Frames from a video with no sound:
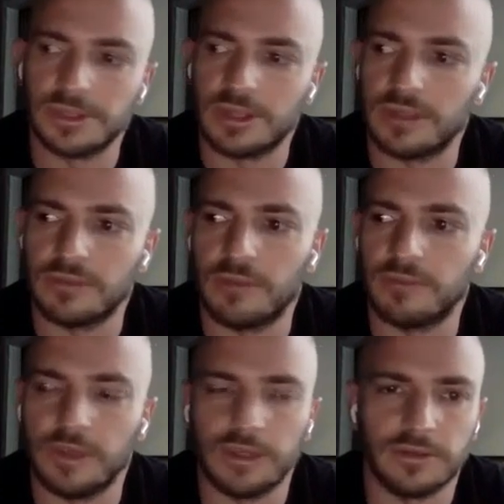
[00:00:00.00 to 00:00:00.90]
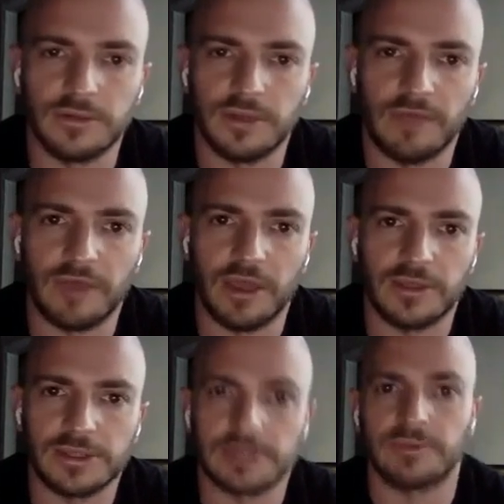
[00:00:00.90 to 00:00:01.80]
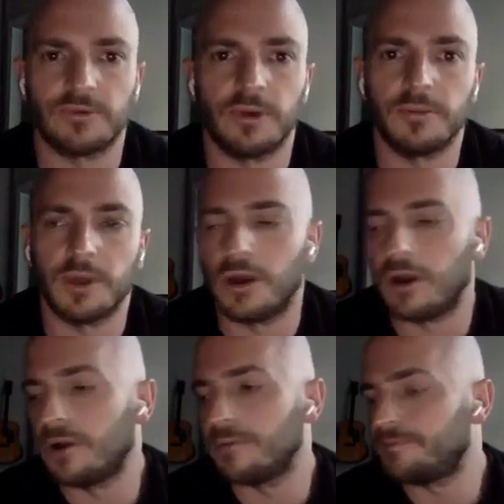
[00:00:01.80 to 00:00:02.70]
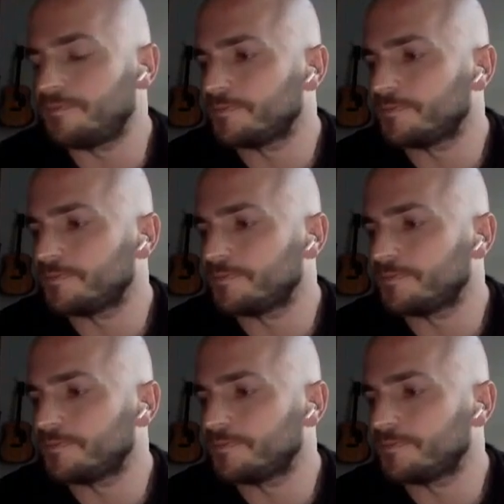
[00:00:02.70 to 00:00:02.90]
and I'm thinking I've got something wrong with my heart.